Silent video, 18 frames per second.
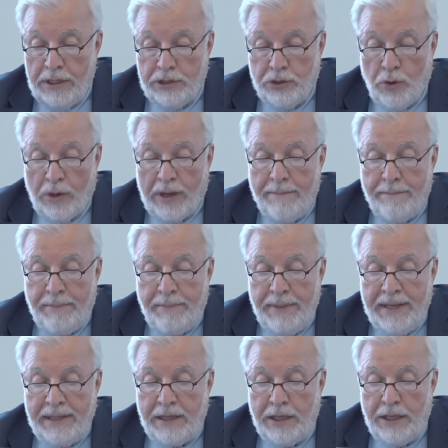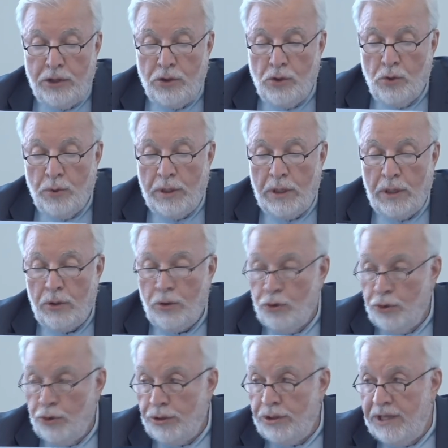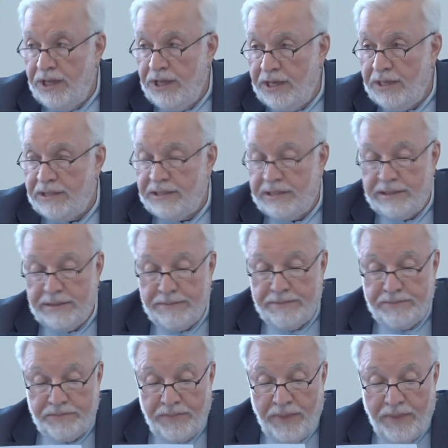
so compete in doing good deeds.